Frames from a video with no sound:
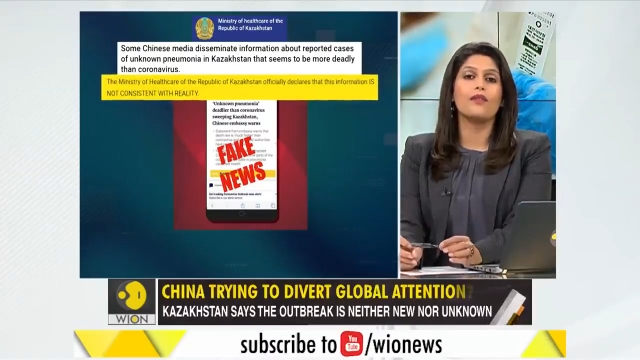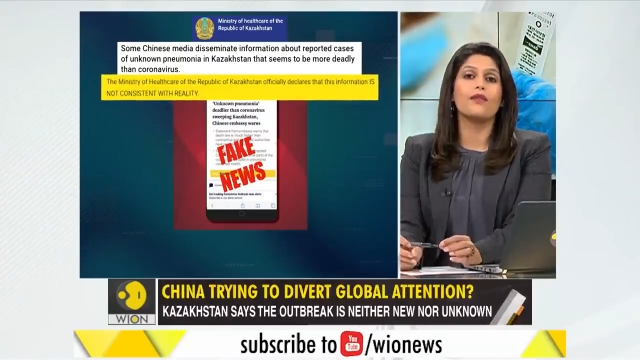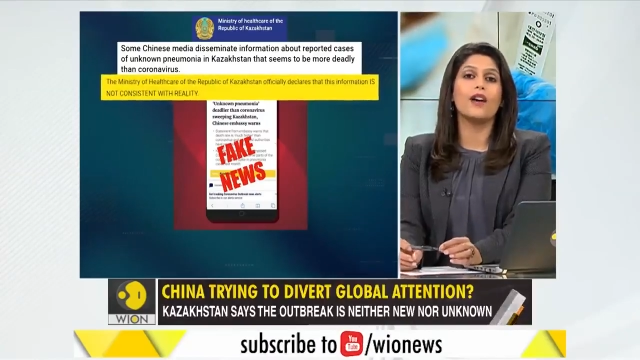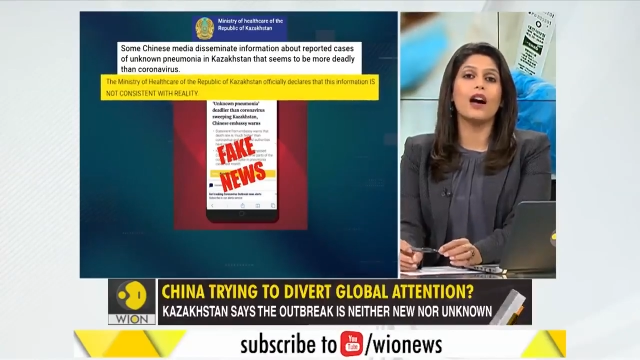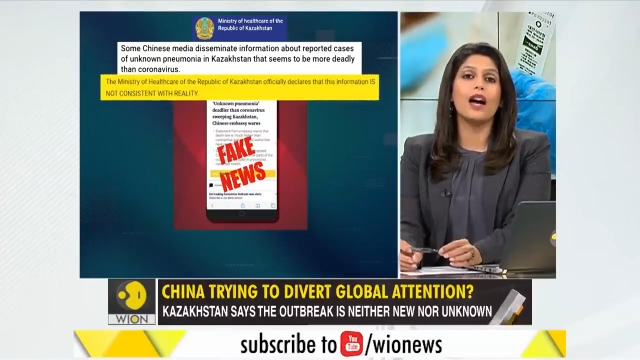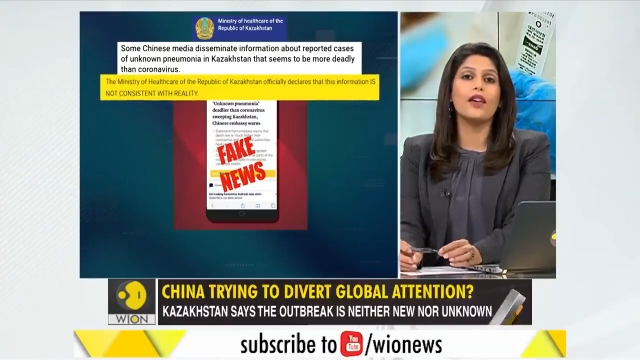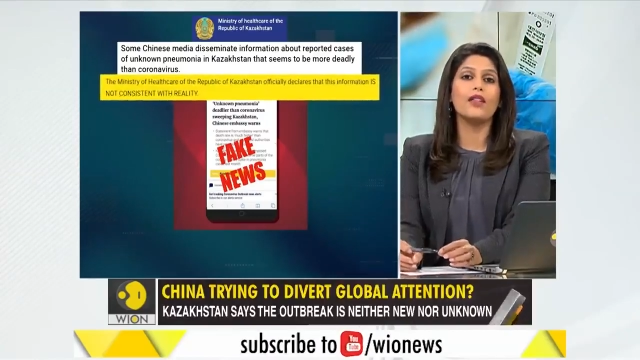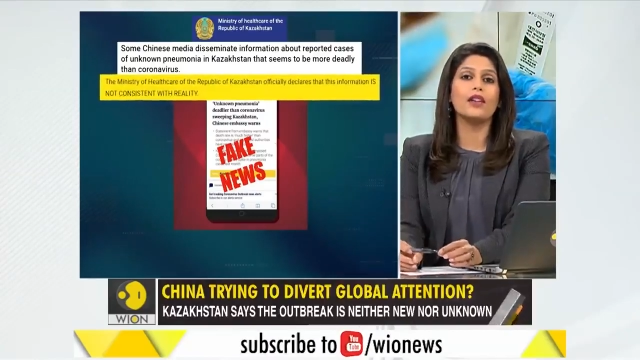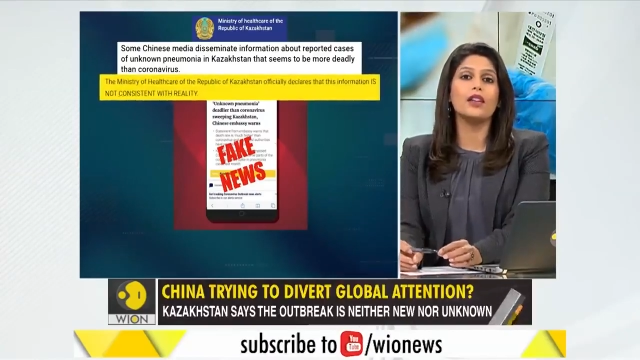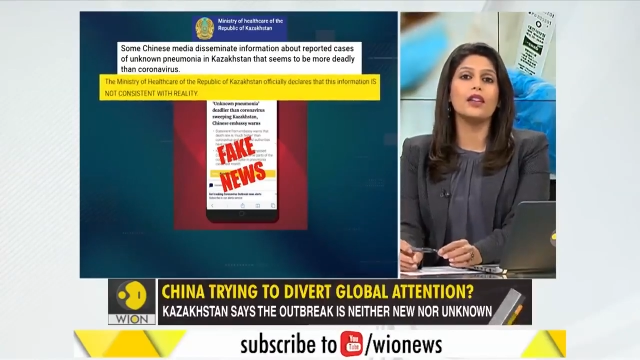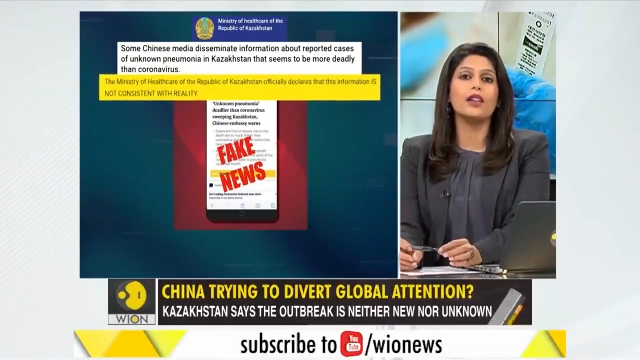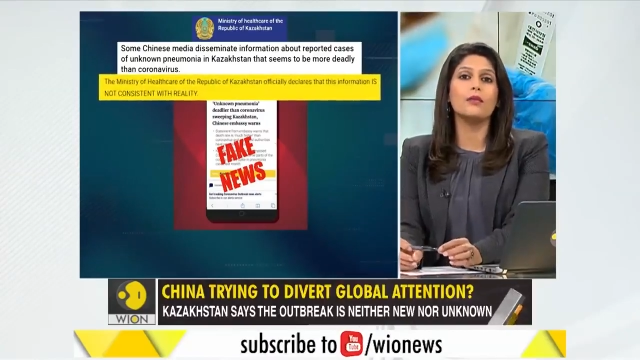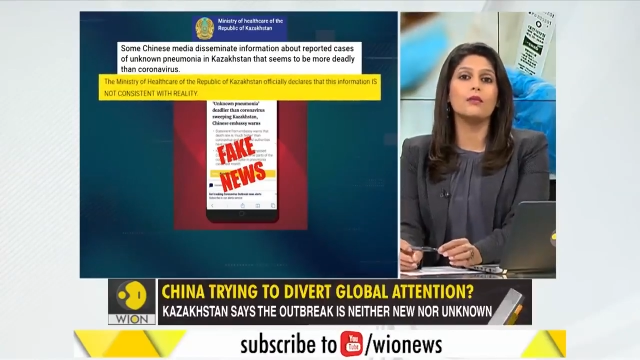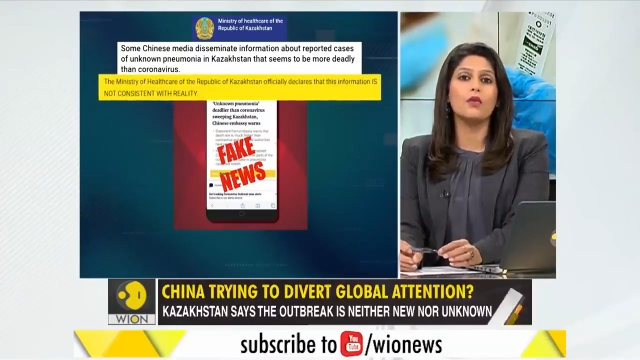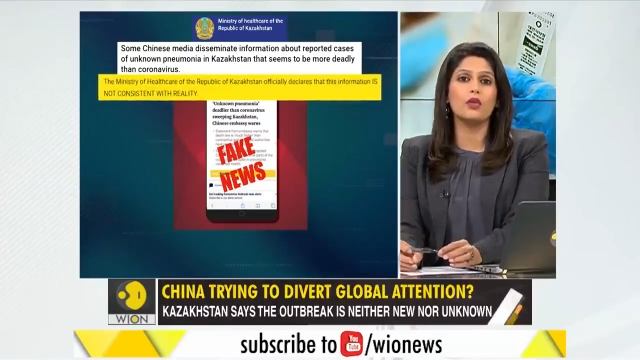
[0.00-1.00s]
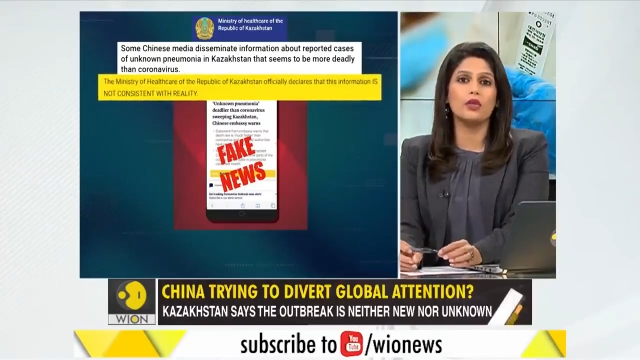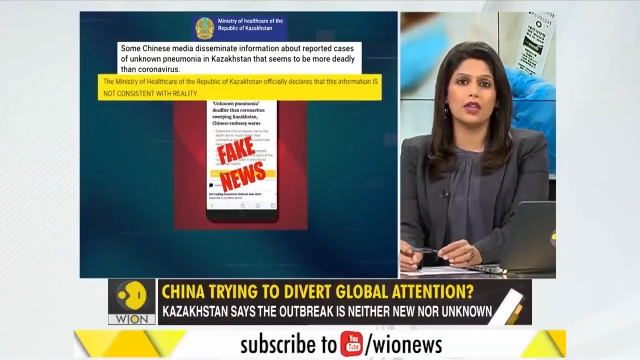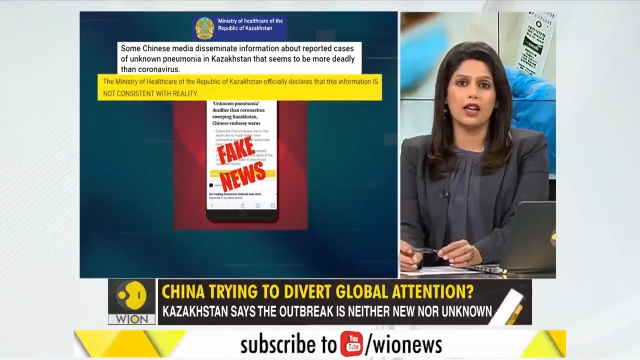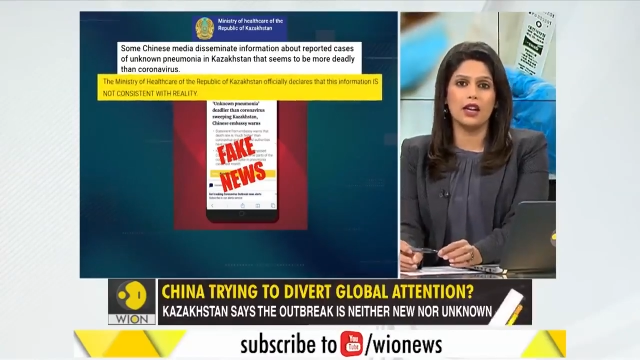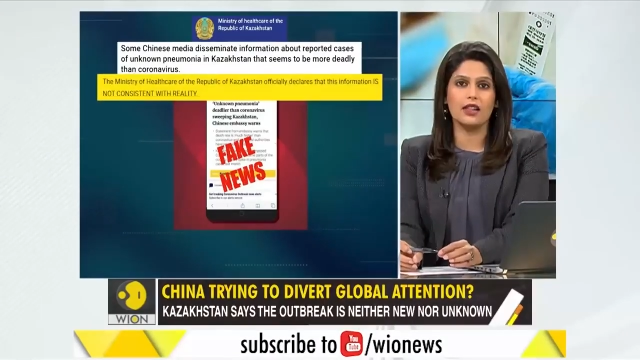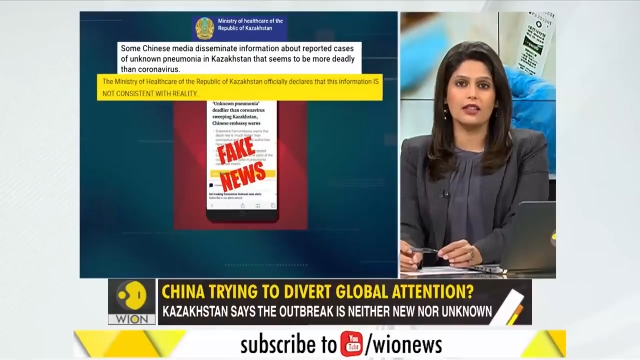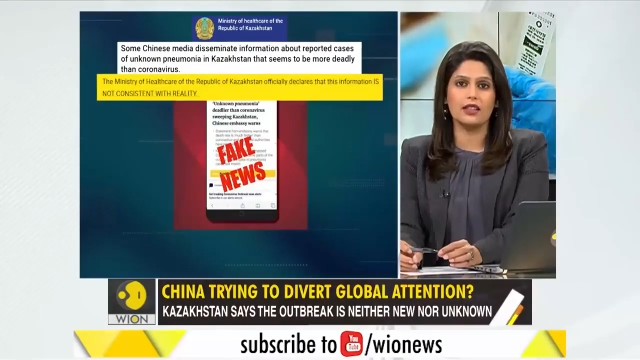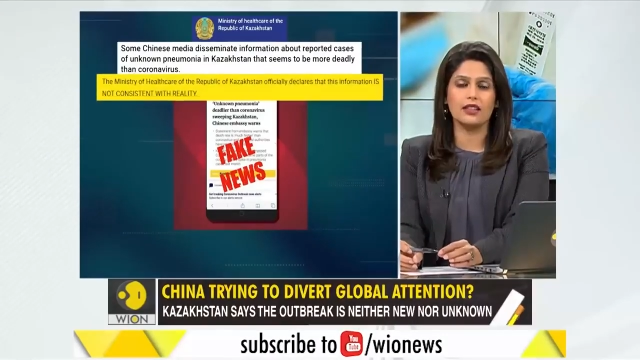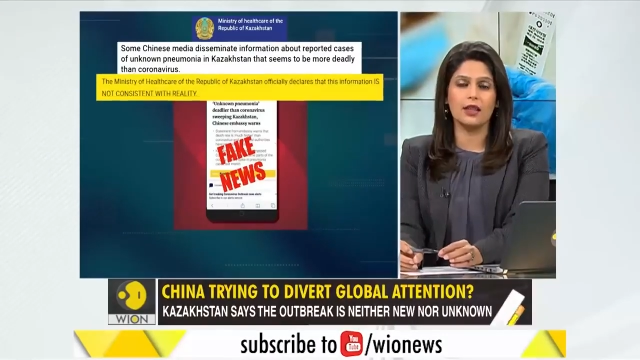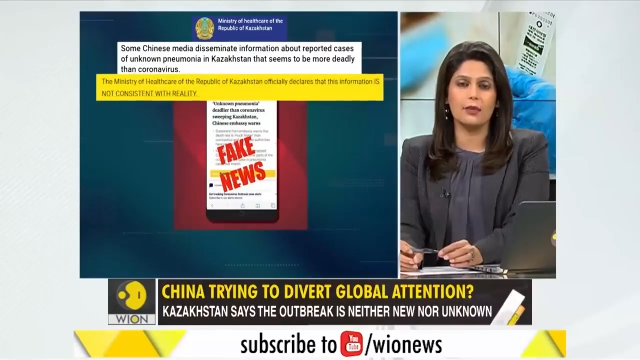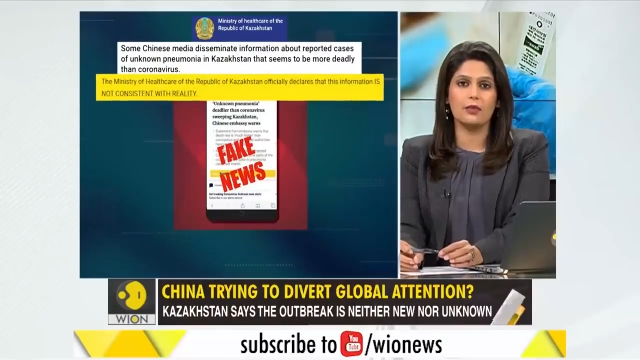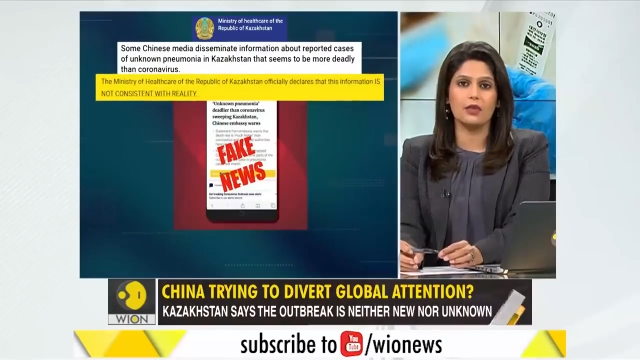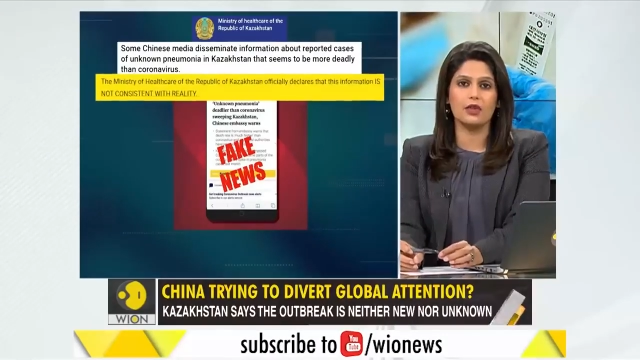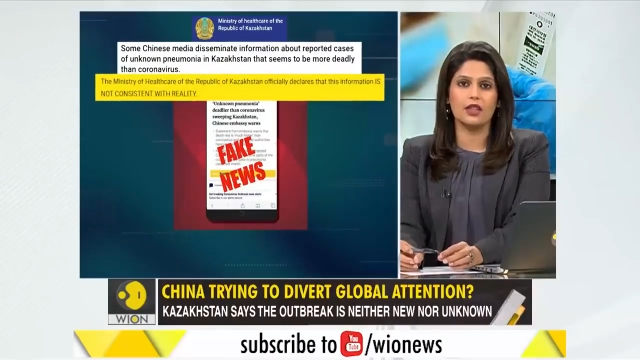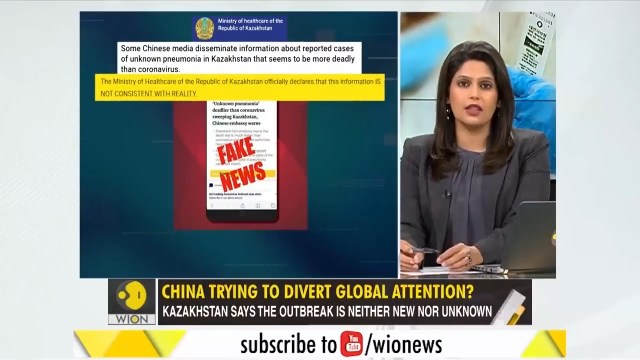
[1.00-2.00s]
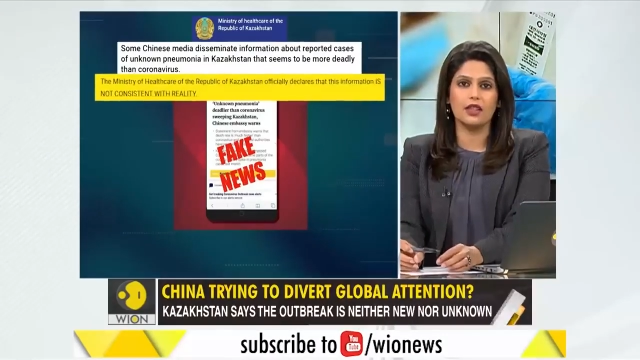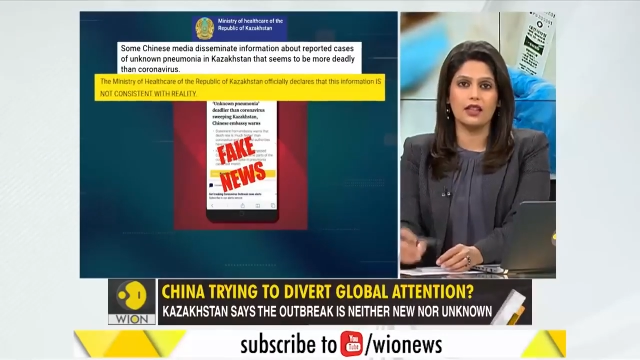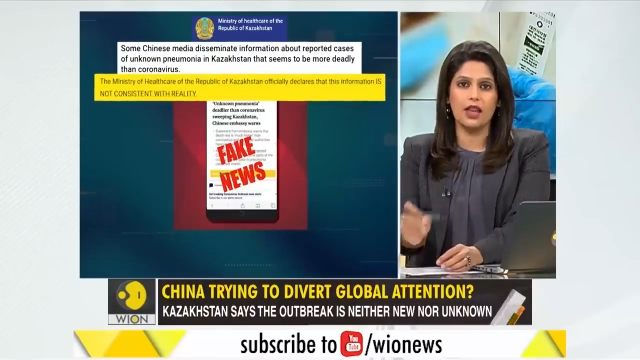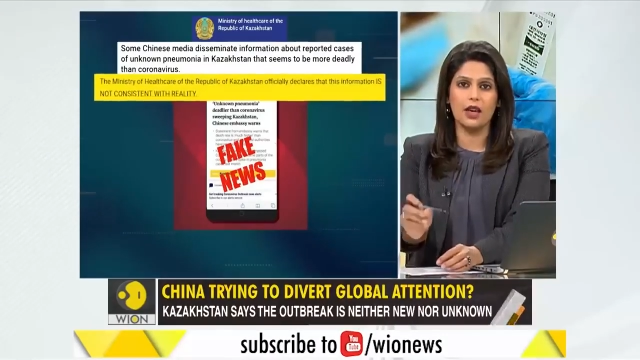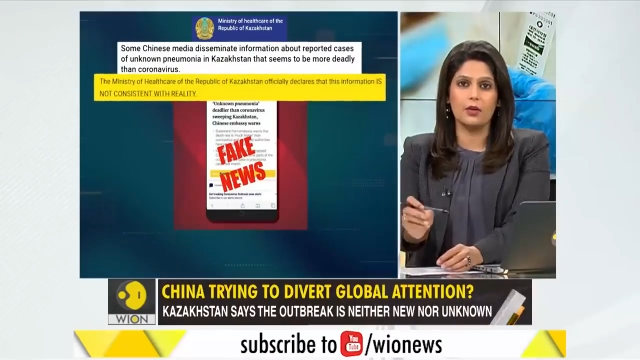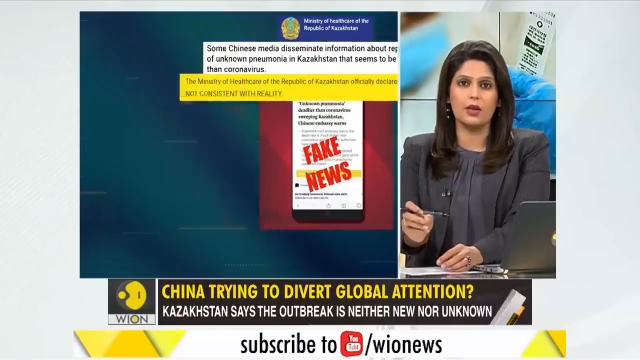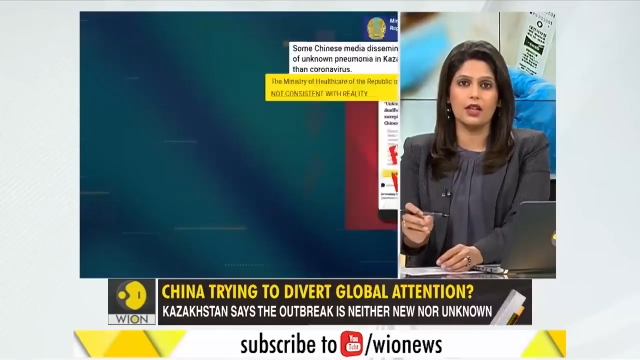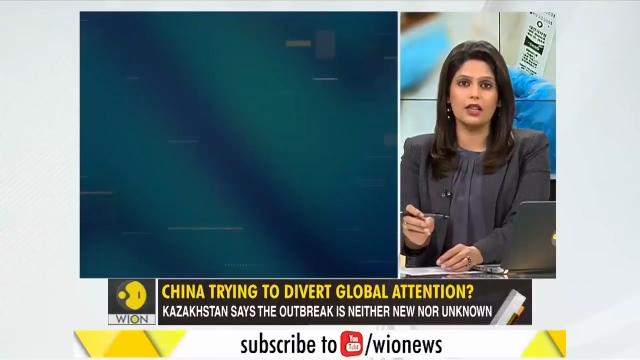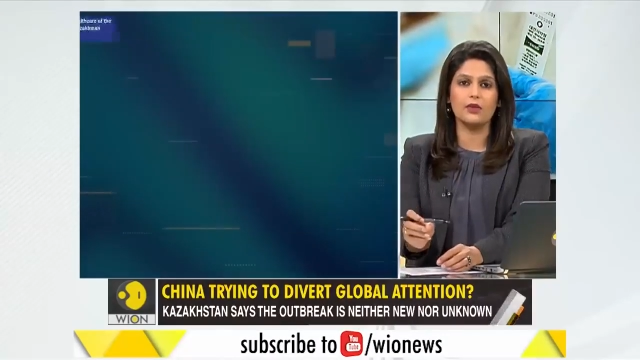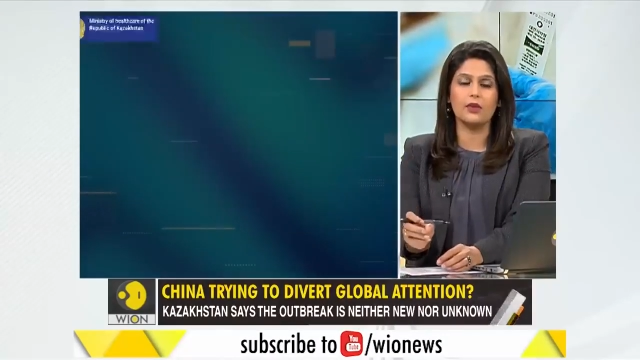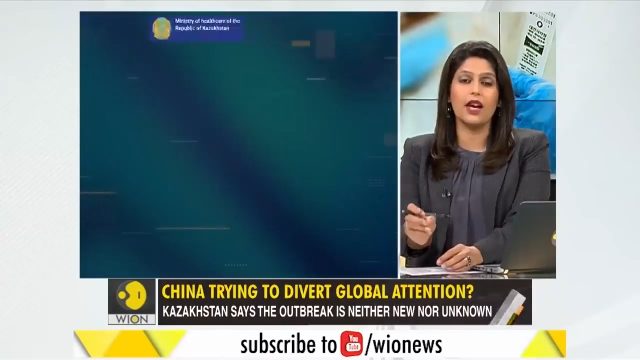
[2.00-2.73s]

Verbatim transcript: viral pneumonias, as they put it, their words,